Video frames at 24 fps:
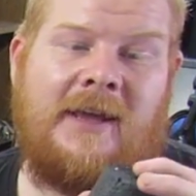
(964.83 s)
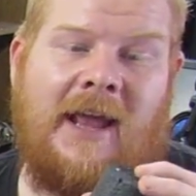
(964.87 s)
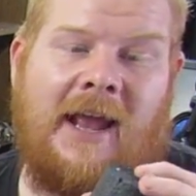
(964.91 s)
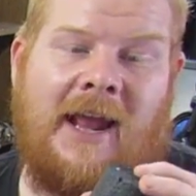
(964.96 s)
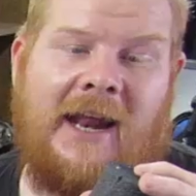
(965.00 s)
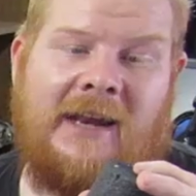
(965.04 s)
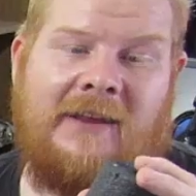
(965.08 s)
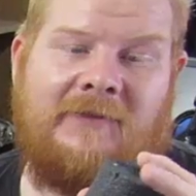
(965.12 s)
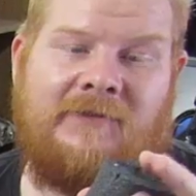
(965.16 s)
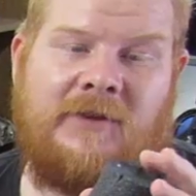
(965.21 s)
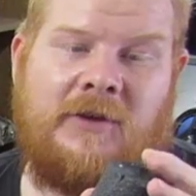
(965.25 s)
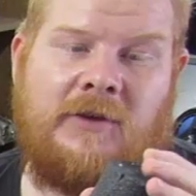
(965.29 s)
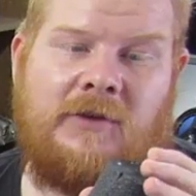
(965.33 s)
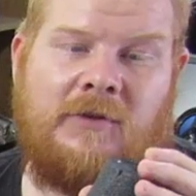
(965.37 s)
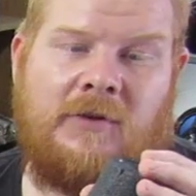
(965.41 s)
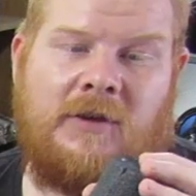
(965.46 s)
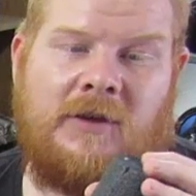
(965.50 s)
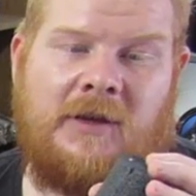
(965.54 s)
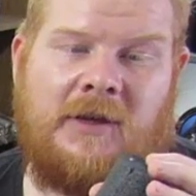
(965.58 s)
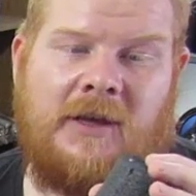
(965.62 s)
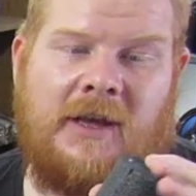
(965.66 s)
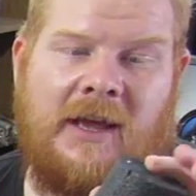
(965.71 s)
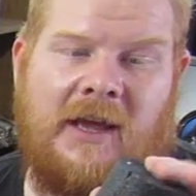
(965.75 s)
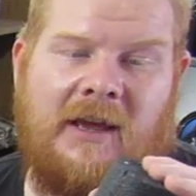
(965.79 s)
And if
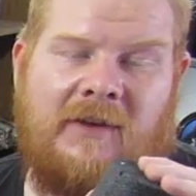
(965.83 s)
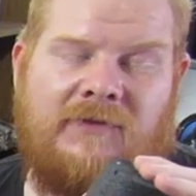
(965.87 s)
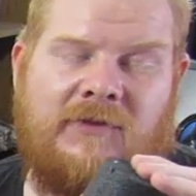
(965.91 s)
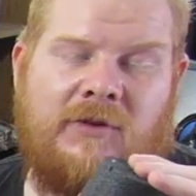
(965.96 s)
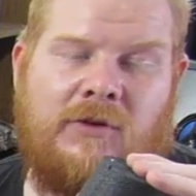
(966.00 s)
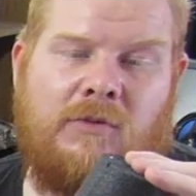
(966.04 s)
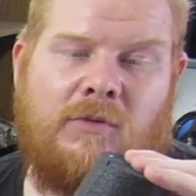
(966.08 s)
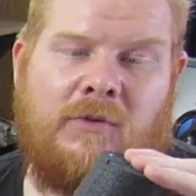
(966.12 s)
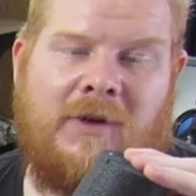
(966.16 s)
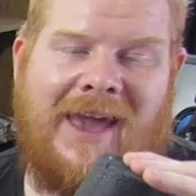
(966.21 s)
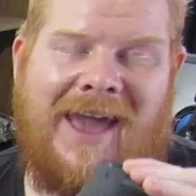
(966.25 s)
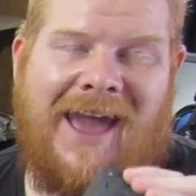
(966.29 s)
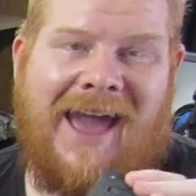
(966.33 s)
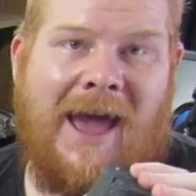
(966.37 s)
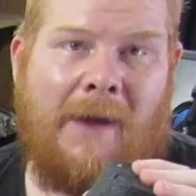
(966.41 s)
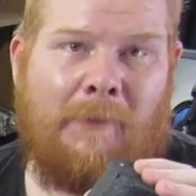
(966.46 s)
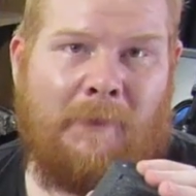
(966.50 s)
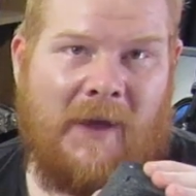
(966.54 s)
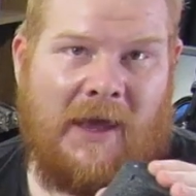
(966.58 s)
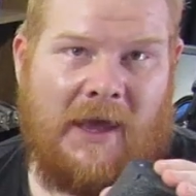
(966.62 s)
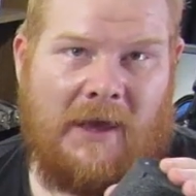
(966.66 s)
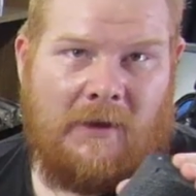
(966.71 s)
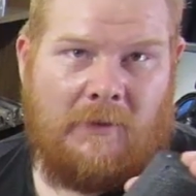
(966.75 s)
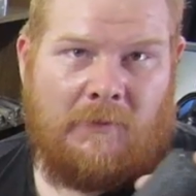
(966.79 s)
you
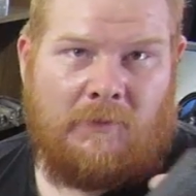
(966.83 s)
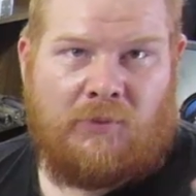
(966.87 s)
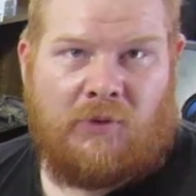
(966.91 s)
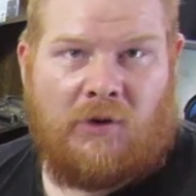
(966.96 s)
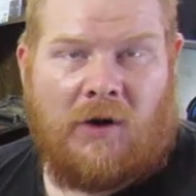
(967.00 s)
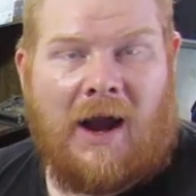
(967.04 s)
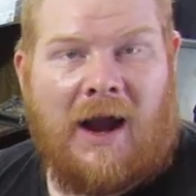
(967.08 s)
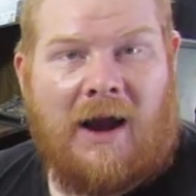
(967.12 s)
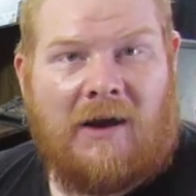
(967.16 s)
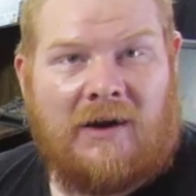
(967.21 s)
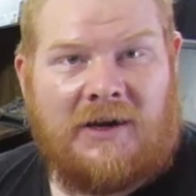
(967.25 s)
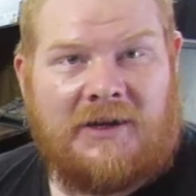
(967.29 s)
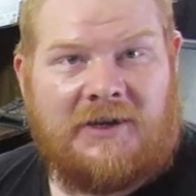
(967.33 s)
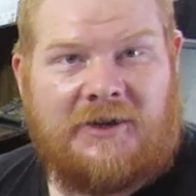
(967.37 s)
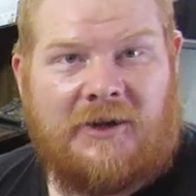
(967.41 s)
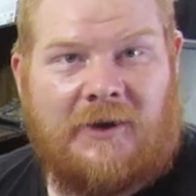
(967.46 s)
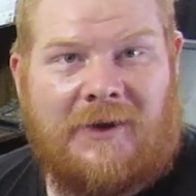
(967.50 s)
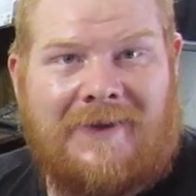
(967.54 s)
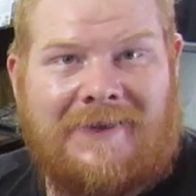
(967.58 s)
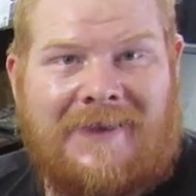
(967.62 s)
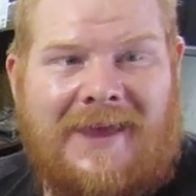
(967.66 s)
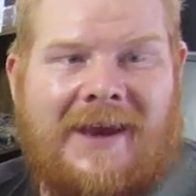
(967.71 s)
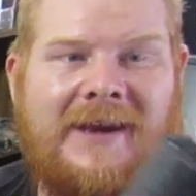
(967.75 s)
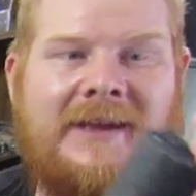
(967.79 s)
cap it prior to
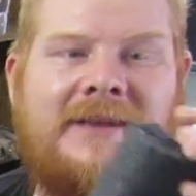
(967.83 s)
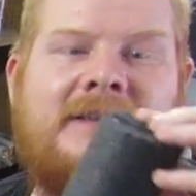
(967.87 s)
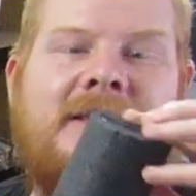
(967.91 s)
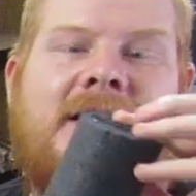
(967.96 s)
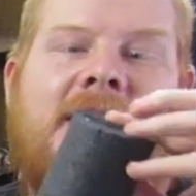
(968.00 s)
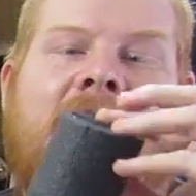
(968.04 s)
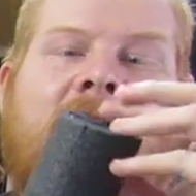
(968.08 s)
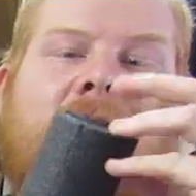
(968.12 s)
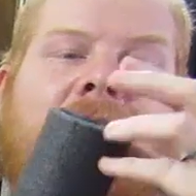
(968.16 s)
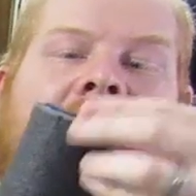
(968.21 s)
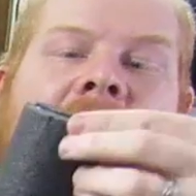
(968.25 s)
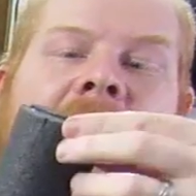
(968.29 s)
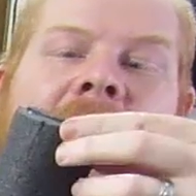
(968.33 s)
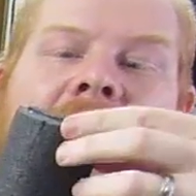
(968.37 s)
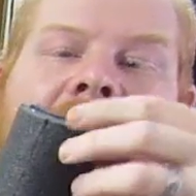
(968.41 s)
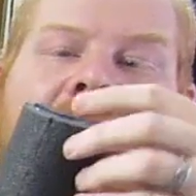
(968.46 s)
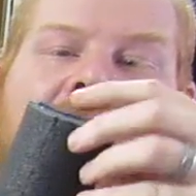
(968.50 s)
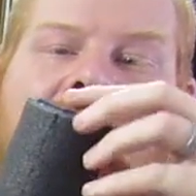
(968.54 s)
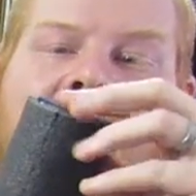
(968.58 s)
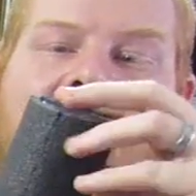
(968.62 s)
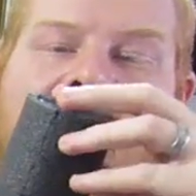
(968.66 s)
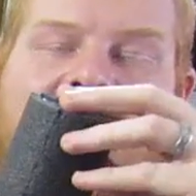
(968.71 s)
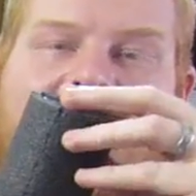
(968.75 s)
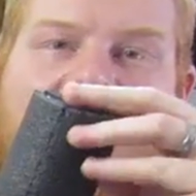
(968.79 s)
doing that, it's going to
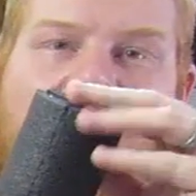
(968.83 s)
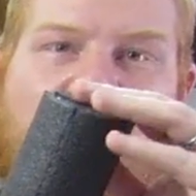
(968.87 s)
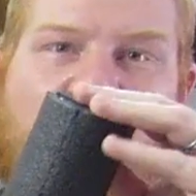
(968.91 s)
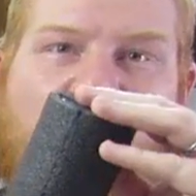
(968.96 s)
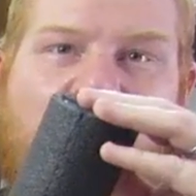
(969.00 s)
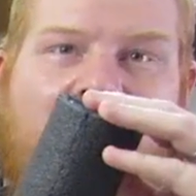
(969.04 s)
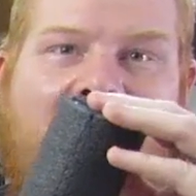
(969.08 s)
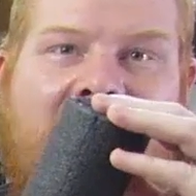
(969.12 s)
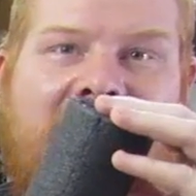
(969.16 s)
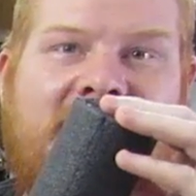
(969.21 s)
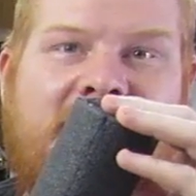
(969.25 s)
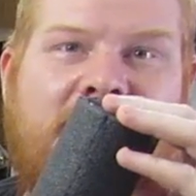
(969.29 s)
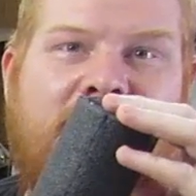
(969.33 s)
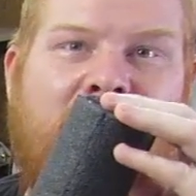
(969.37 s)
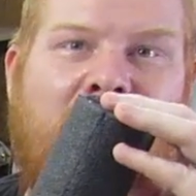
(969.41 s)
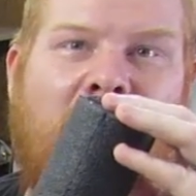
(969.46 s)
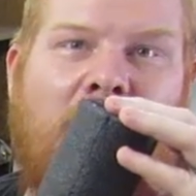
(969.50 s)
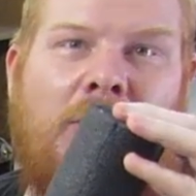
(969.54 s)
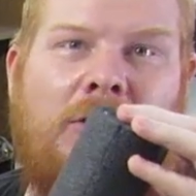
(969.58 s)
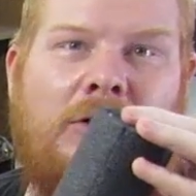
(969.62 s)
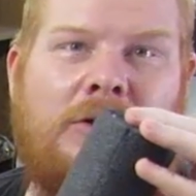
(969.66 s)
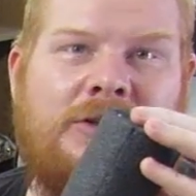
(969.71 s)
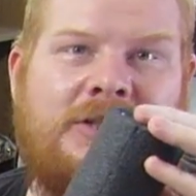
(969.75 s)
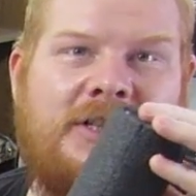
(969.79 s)
create kind of a pressed
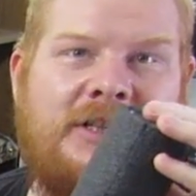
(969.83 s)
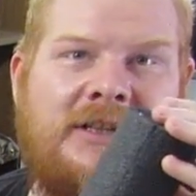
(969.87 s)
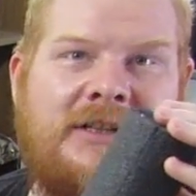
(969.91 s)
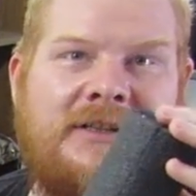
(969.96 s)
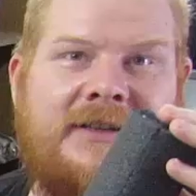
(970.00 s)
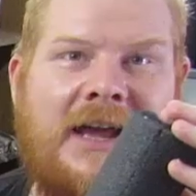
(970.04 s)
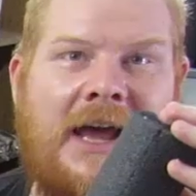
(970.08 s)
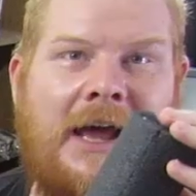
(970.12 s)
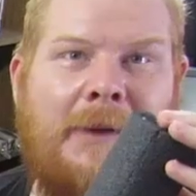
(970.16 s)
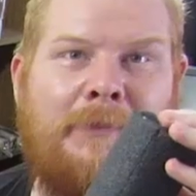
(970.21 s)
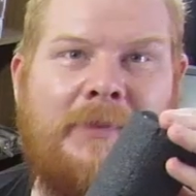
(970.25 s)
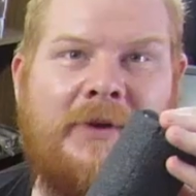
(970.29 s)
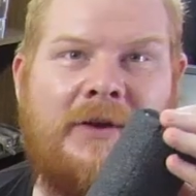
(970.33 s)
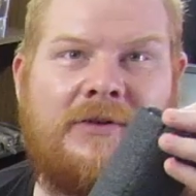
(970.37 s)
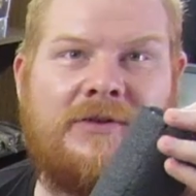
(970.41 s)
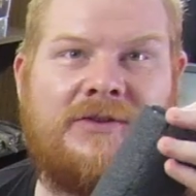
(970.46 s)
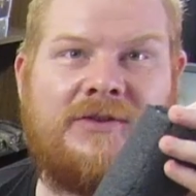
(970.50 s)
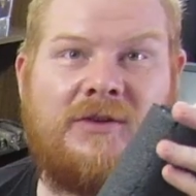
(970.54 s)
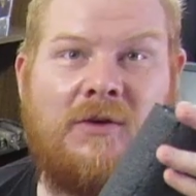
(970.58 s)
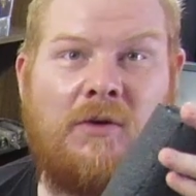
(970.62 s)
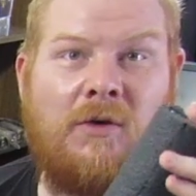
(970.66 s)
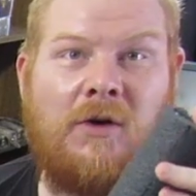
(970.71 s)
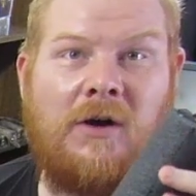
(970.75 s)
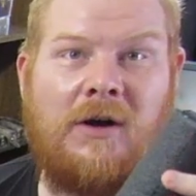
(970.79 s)
bulge at the top of your
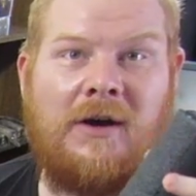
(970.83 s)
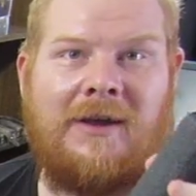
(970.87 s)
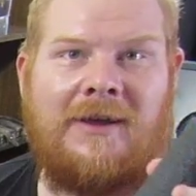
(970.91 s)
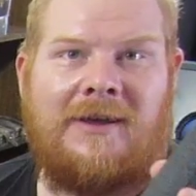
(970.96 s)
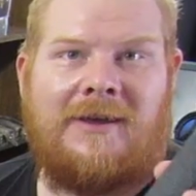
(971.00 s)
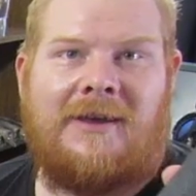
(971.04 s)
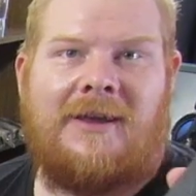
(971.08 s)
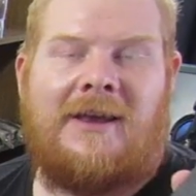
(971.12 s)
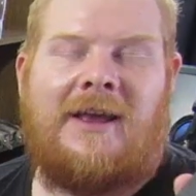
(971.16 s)
sword,